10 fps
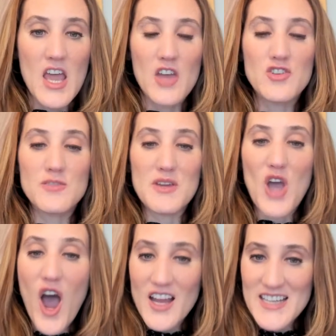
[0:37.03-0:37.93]
a
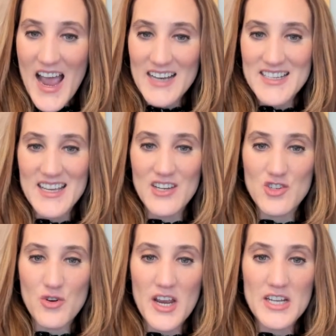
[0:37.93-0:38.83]

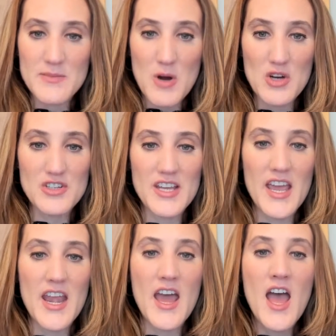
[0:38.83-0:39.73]
tradesperson